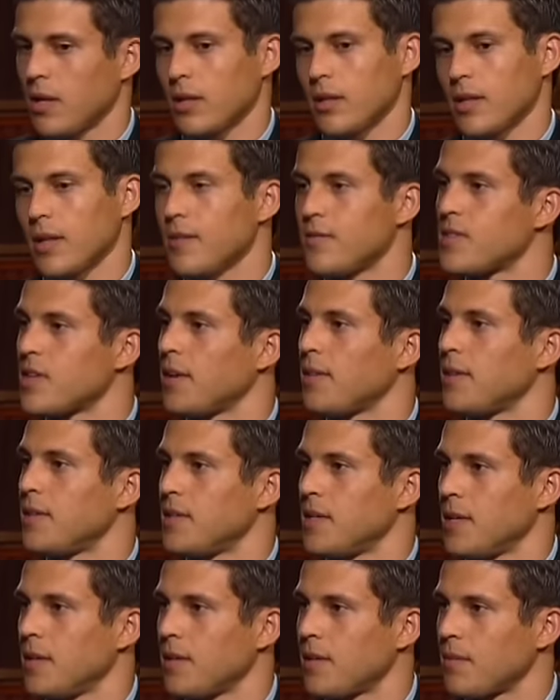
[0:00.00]
lives on the
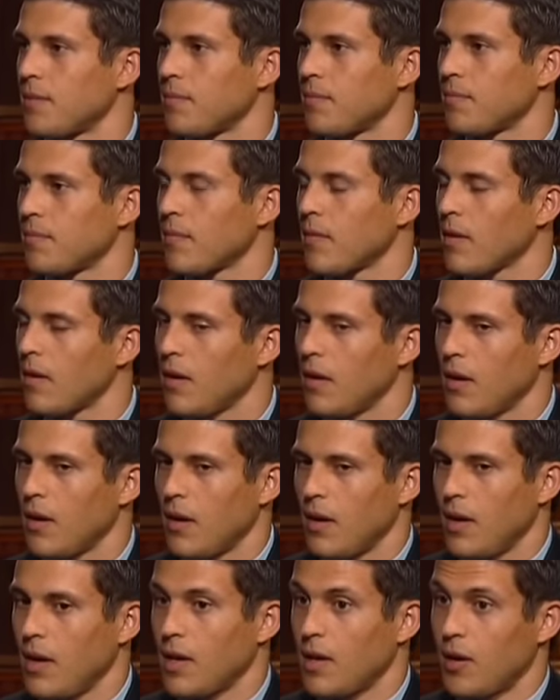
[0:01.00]
teeth. Mm -hmm.
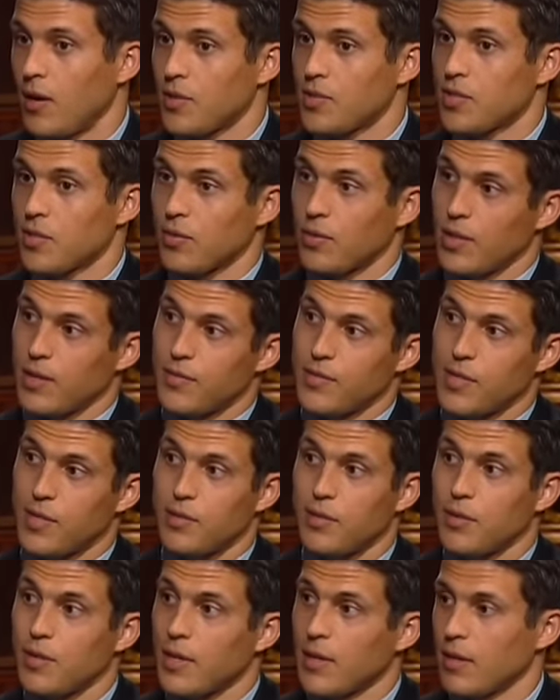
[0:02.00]
It also lives
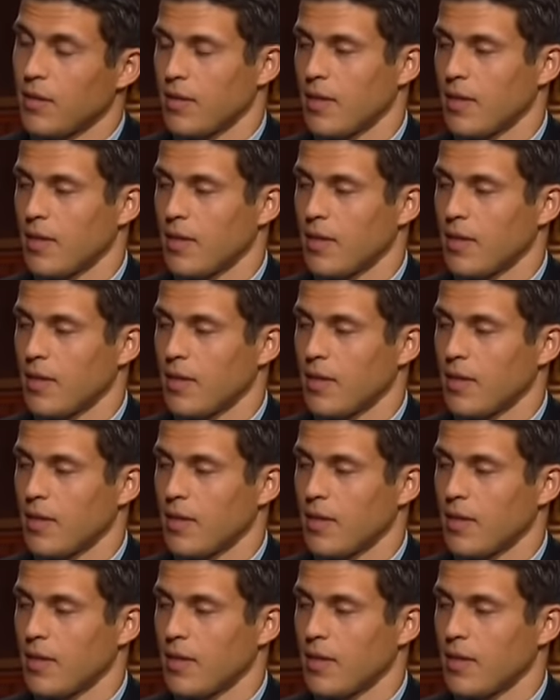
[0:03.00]
underneath,